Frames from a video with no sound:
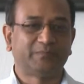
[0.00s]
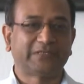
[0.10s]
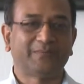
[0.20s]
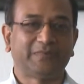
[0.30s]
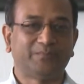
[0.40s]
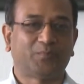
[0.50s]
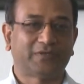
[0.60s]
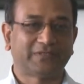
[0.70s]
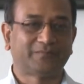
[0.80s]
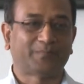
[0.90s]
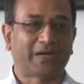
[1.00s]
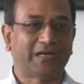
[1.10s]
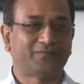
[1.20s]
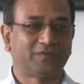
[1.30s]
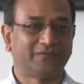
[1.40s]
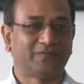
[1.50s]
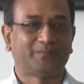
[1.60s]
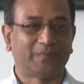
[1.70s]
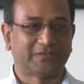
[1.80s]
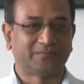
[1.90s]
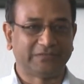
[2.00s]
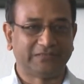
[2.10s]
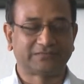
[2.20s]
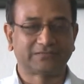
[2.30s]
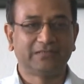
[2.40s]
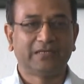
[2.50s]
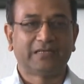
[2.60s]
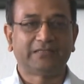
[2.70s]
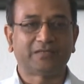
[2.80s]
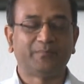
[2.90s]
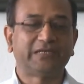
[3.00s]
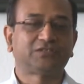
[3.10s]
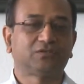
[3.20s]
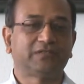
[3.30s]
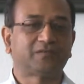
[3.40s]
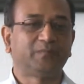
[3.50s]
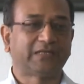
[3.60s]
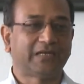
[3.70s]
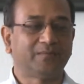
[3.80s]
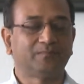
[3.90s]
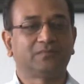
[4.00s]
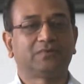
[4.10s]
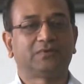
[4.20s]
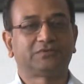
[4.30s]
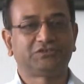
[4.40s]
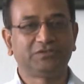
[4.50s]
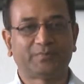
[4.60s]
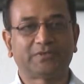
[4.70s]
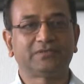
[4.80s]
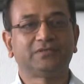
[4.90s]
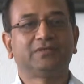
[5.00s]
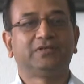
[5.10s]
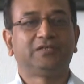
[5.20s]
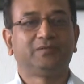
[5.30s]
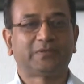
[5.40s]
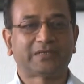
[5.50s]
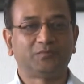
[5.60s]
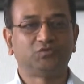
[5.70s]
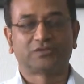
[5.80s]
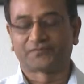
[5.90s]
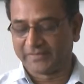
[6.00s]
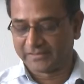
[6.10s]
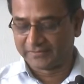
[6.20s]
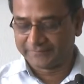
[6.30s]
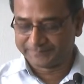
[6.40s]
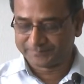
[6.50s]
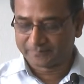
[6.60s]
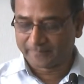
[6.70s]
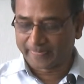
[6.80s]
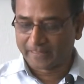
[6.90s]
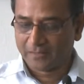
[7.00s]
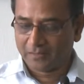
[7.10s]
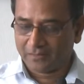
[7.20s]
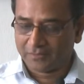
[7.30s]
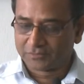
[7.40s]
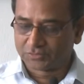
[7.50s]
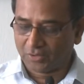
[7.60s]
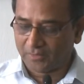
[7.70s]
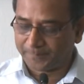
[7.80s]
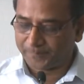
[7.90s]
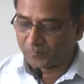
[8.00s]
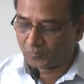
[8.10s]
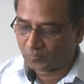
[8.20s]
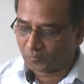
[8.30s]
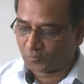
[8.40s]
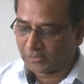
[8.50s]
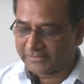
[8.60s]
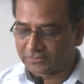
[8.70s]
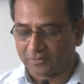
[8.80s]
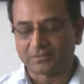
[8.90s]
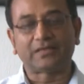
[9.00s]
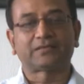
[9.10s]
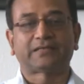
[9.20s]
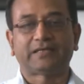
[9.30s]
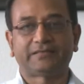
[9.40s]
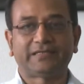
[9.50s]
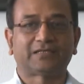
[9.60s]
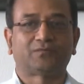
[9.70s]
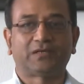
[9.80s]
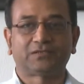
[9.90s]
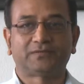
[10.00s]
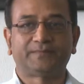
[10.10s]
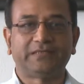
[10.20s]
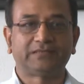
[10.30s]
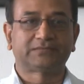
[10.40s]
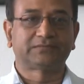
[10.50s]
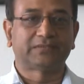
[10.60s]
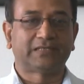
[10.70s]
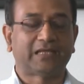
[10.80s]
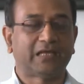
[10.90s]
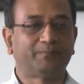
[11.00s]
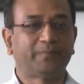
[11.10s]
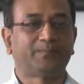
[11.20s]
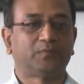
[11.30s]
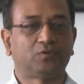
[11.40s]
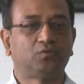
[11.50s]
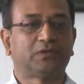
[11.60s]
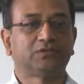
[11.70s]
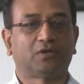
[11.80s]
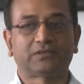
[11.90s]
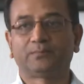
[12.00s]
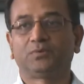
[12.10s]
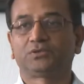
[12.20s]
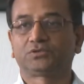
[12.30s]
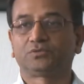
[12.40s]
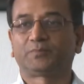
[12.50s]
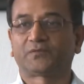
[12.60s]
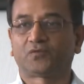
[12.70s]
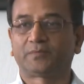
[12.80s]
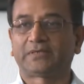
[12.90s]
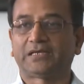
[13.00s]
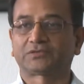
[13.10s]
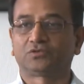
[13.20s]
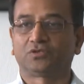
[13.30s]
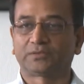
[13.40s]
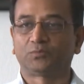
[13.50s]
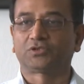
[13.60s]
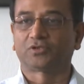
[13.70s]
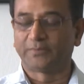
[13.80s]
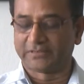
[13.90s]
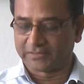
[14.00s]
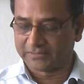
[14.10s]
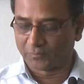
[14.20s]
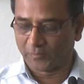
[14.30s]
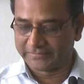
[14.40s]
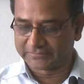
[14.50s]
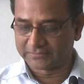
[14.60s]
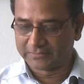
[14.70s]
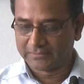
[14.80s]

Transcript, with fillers: became an important part for development of these, and that made sure that it became cheaper, it became user-friendly. So what I thought that can I take advantage of this and help people who are not able to perform tasks or not able to communicate otherwise.